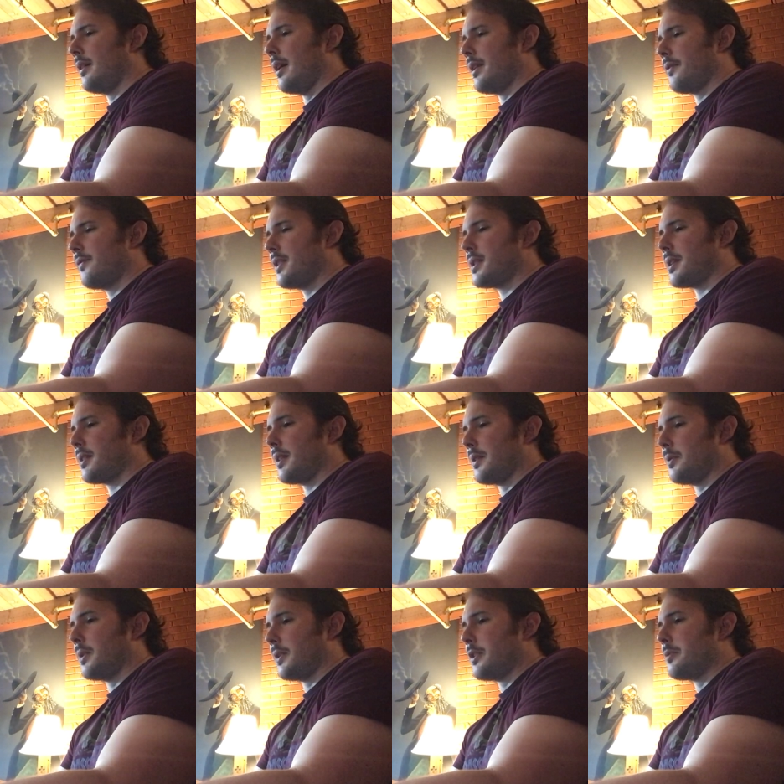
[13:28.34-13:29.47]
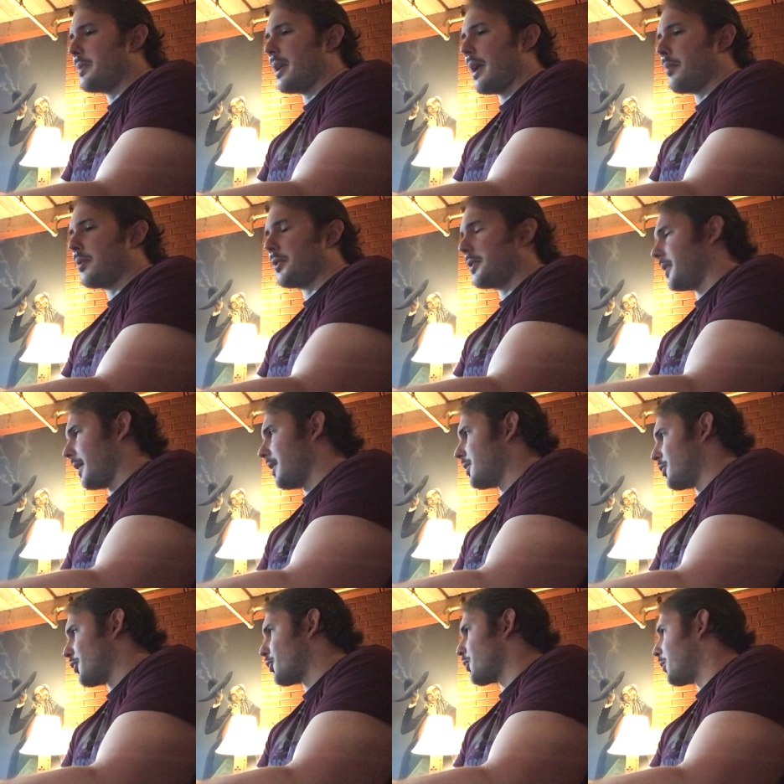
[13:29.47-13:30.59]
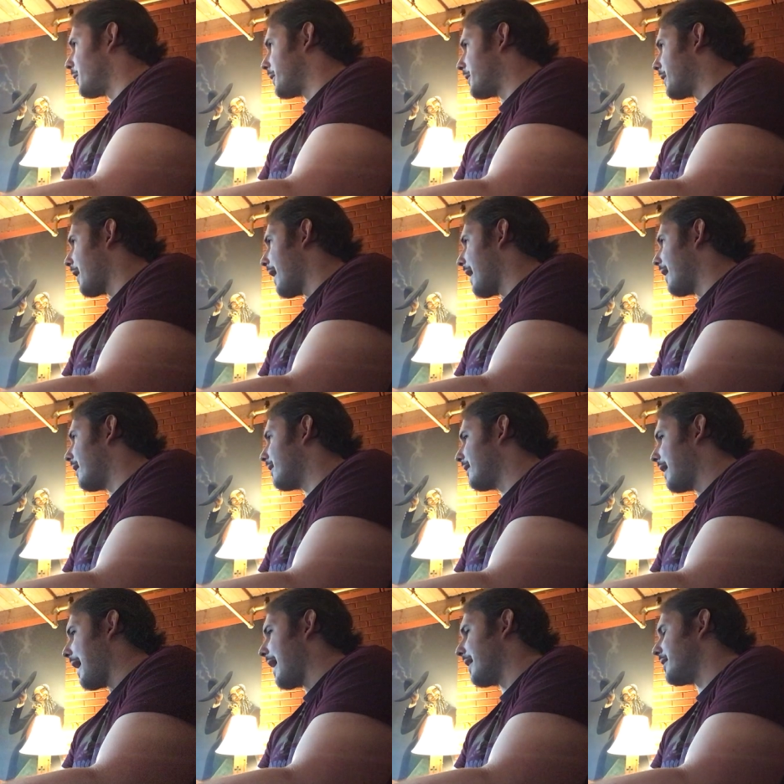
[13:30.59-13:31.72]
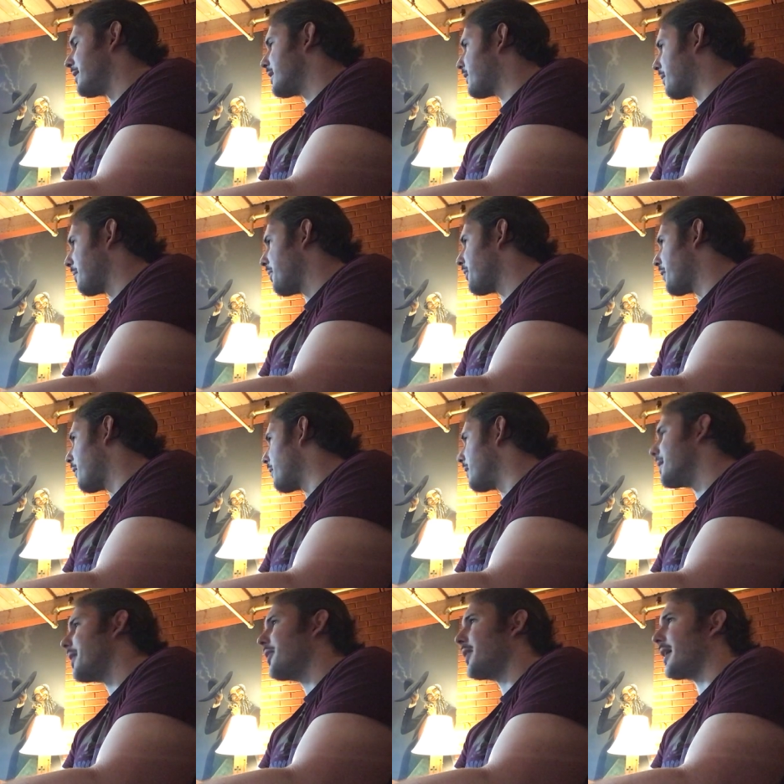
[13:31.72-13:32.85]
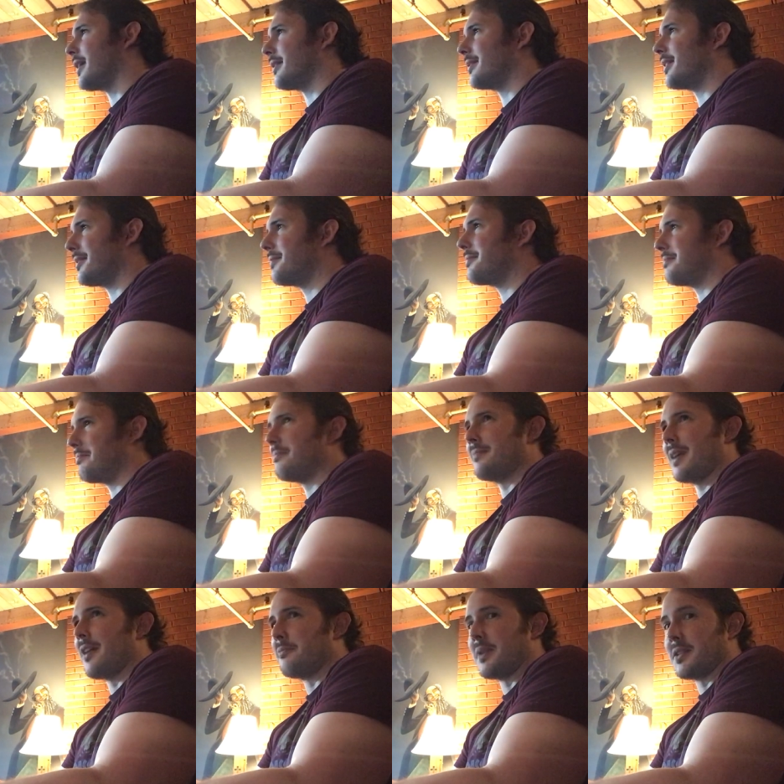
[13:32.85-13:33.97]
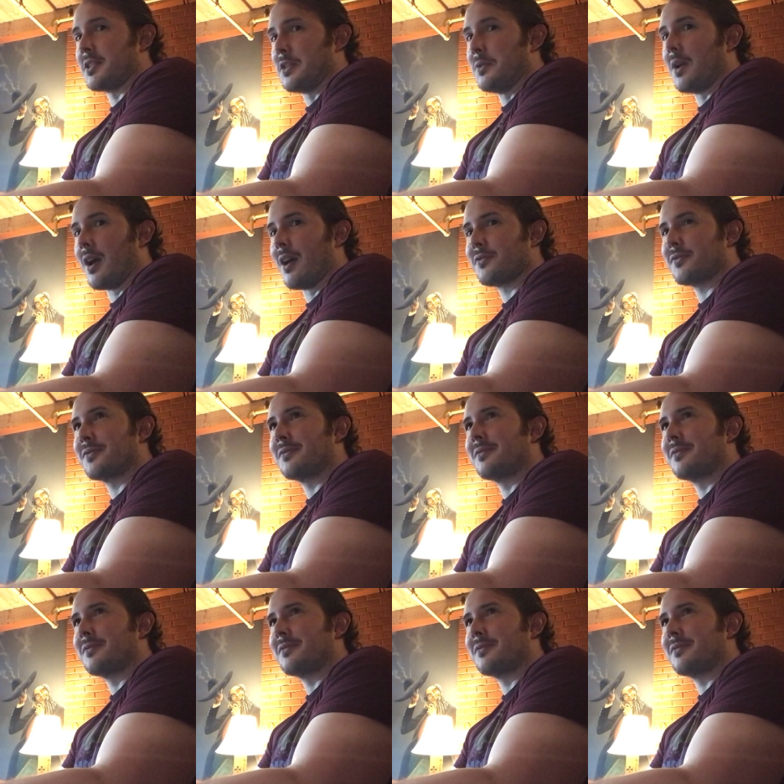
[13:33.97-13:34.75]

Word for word: and physically will you be able to like control your hands from throwing them at things that have pissed you off